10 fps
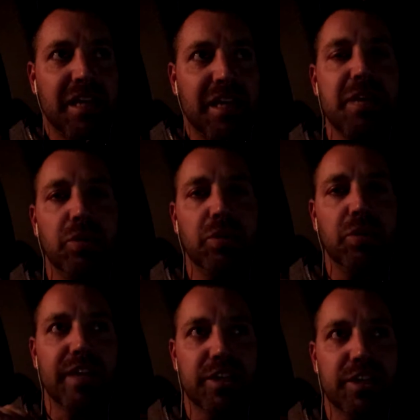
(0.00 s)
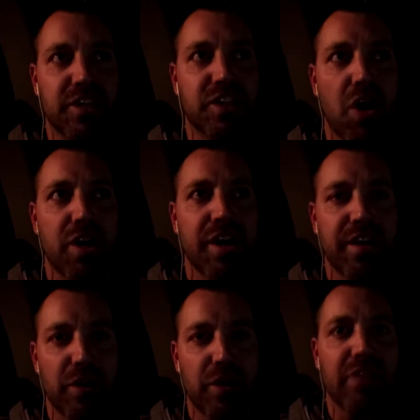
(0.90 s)
they get started and
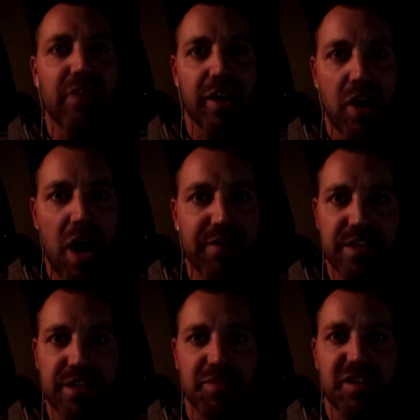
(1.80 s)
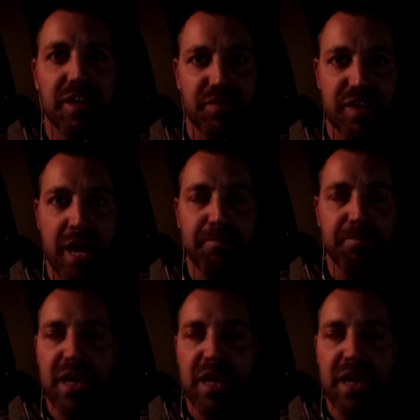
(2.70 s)
they don't have a lot of confidence in themselves yet,